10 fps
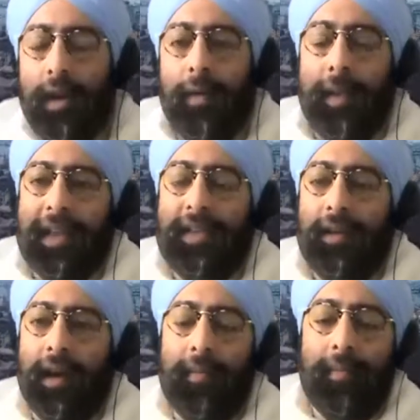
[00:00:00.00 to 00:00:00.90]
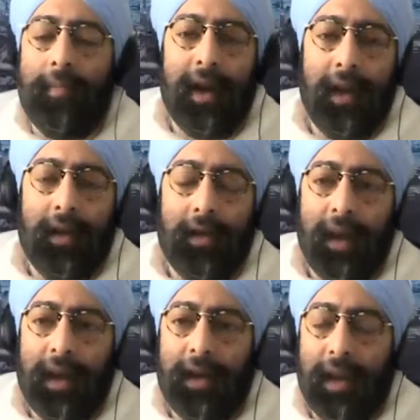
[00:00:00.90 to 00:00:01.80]
but that's a lot of money,
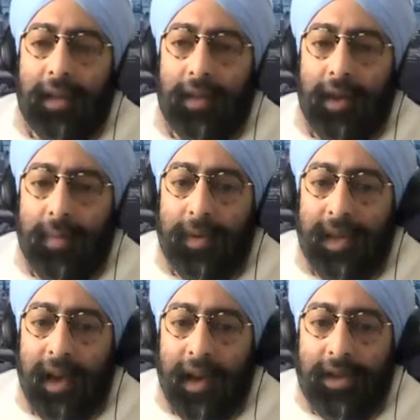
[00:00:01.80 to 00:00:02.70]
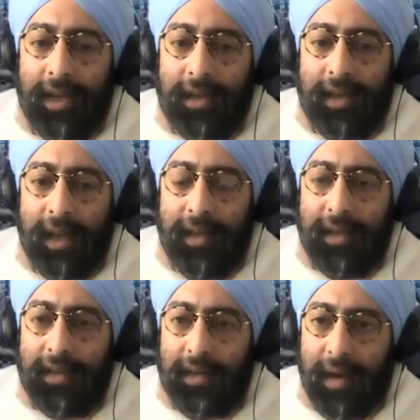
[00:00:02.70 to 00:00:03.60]
correct? Like 30% energy
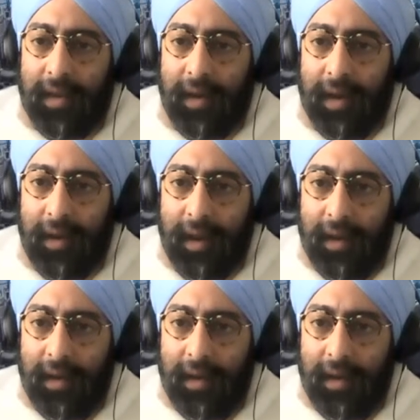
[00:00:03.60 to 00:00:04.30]
savings is quite a lot, correct?